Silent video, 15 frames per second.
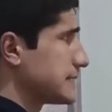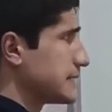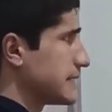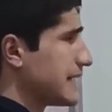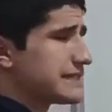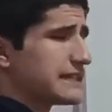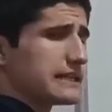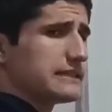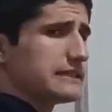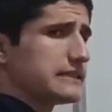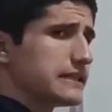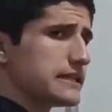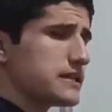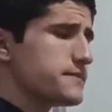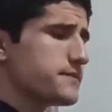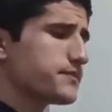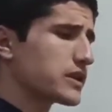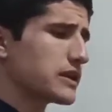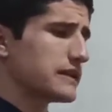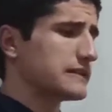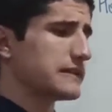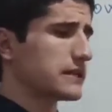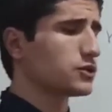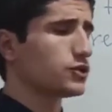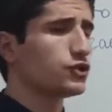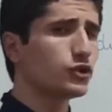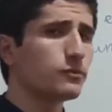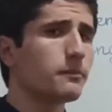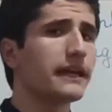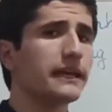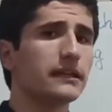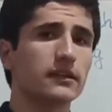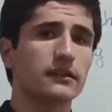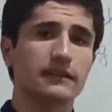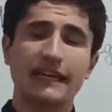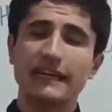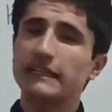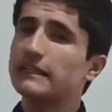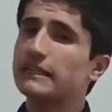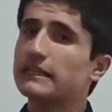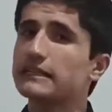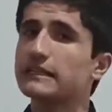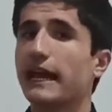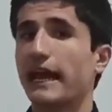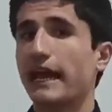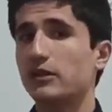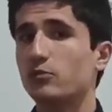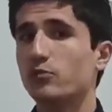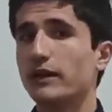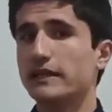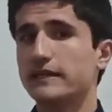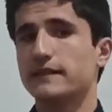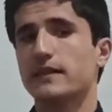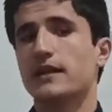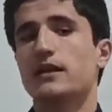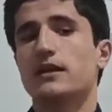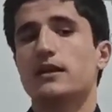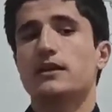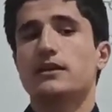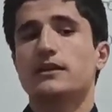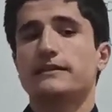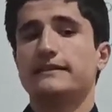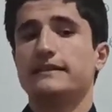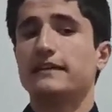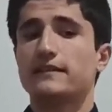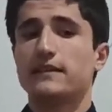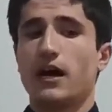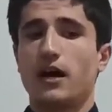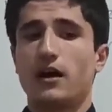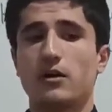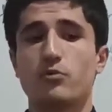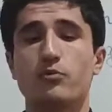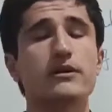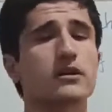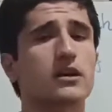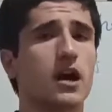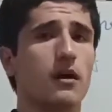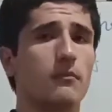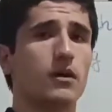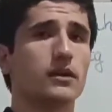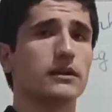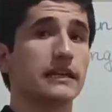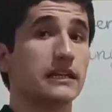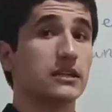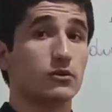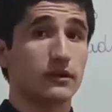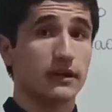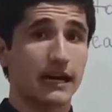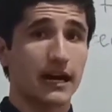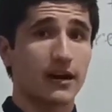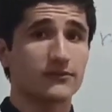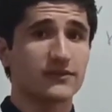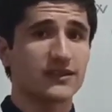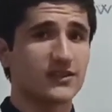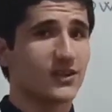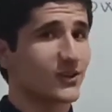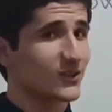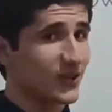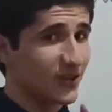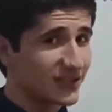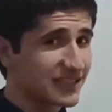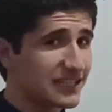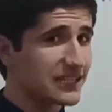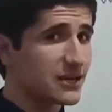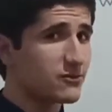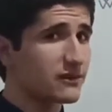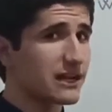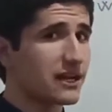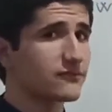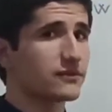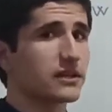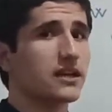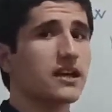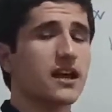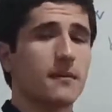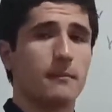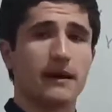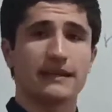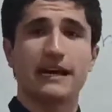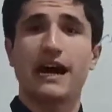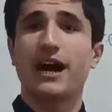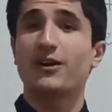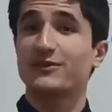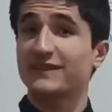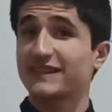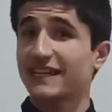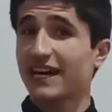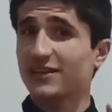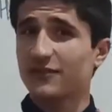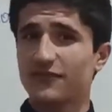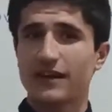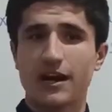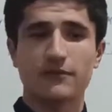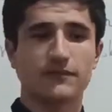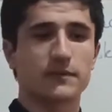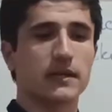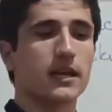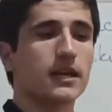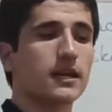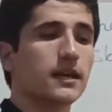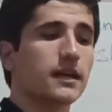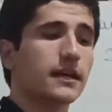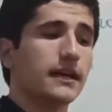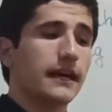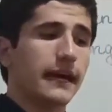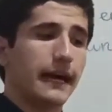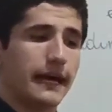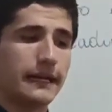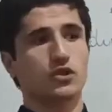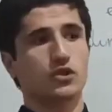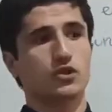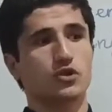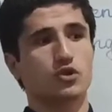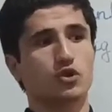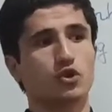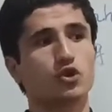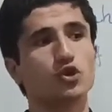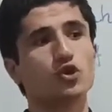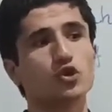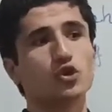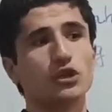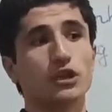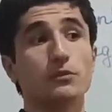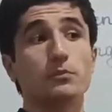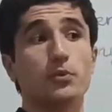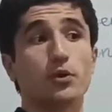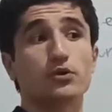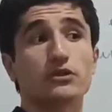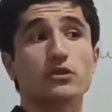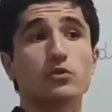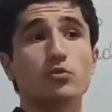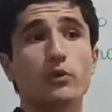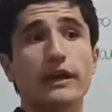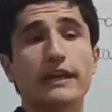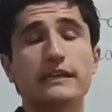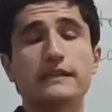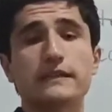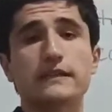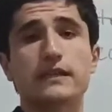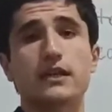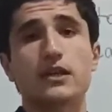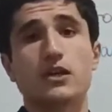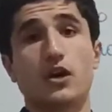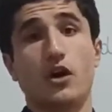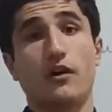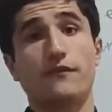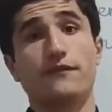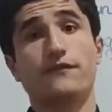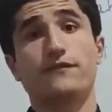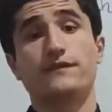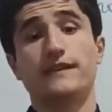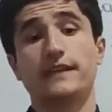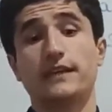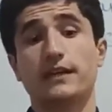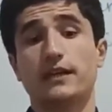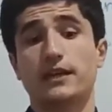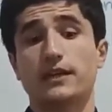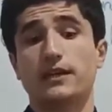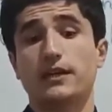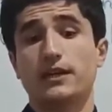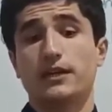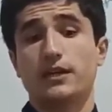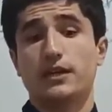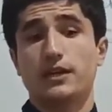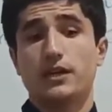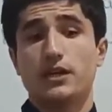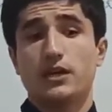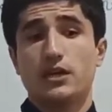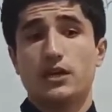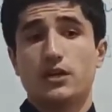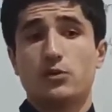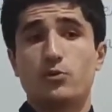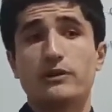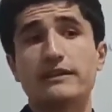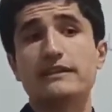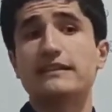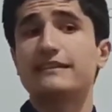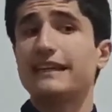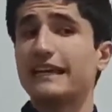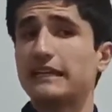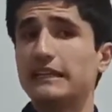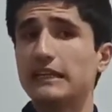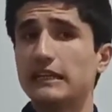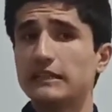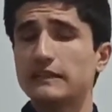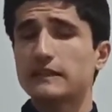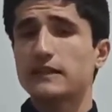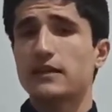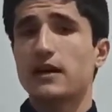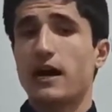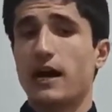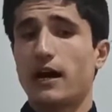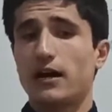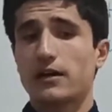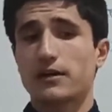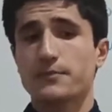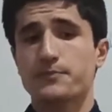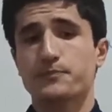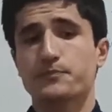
I see, there are two main techniques and ways that are very common in our country, not also in our country, but outside of country. And two important ways of the reading techniques are